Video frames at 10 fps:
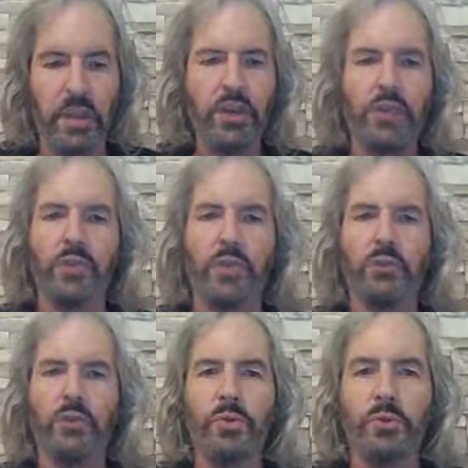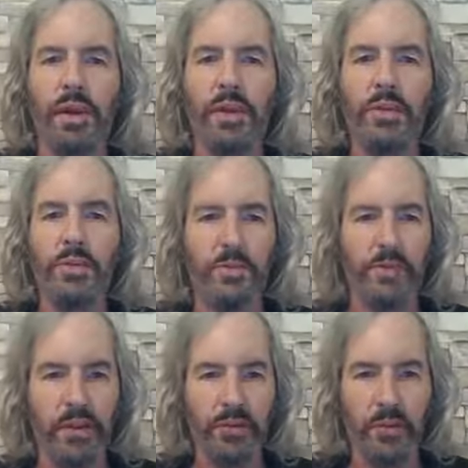You can also do it right here through
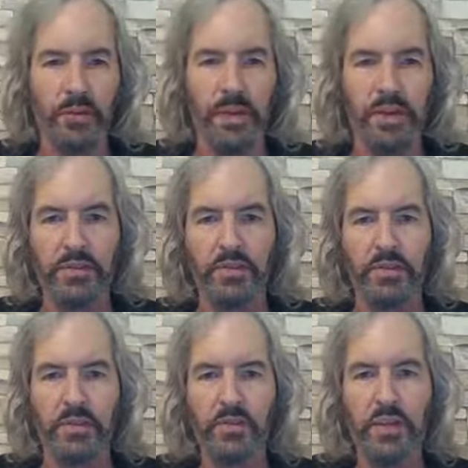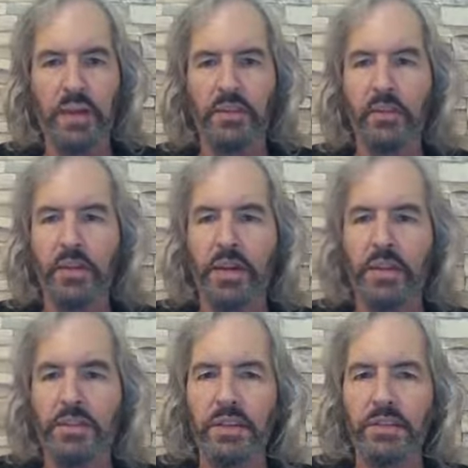Facebook Messenger. It's quick,
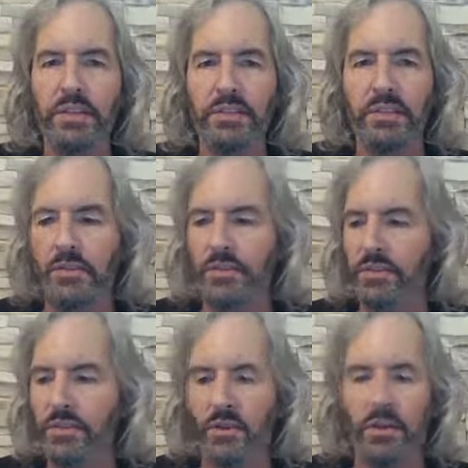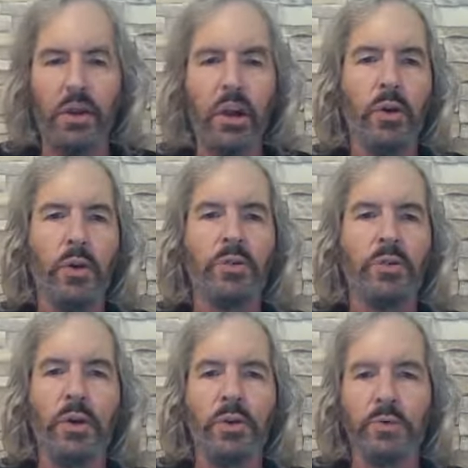it's easy, it's safe and secure. Or if you
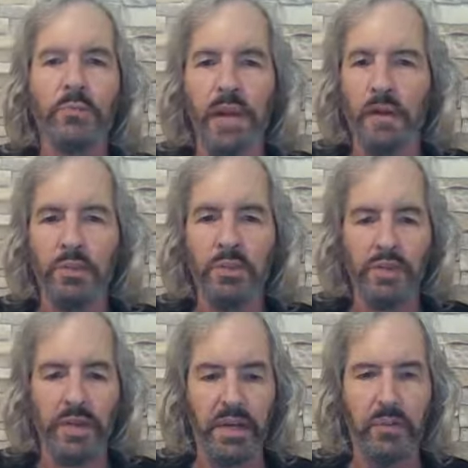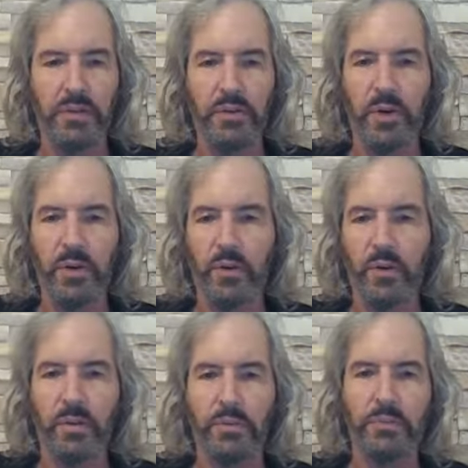want to mail something in, we do have a
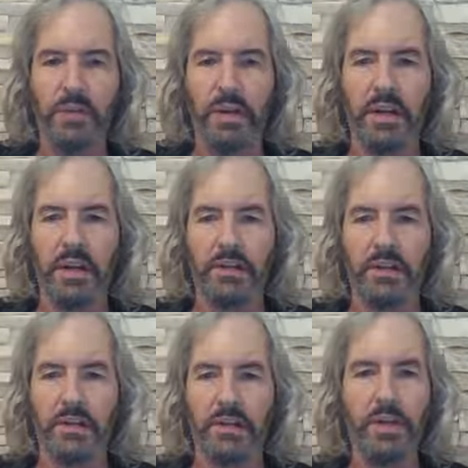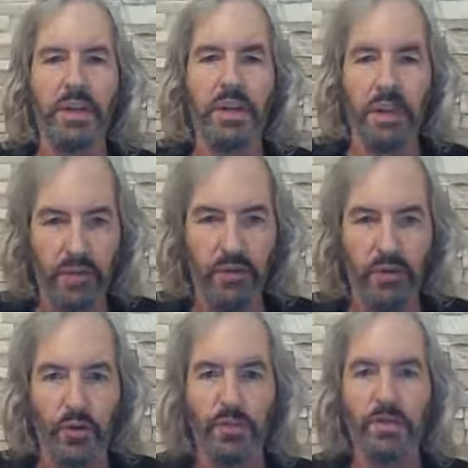corporate mailing address that we can give
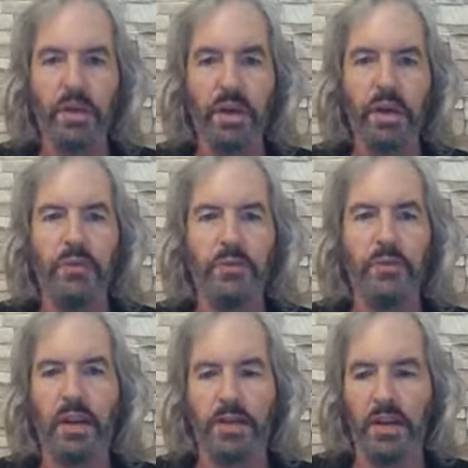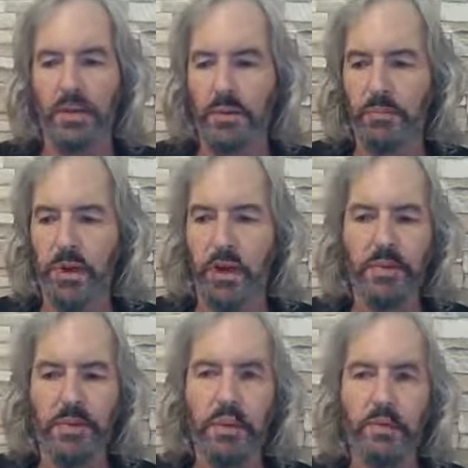you if you contact me
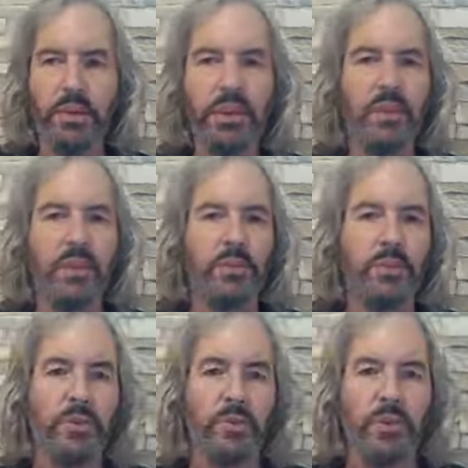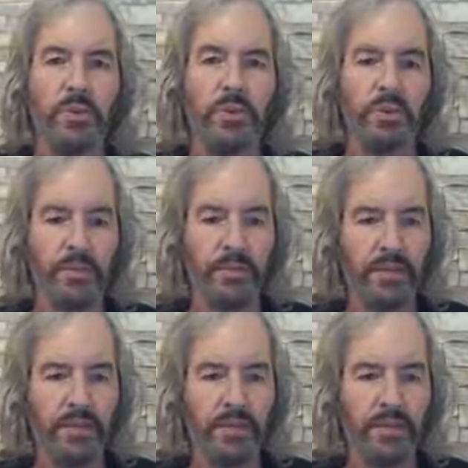privately, and we'll give that to you and you could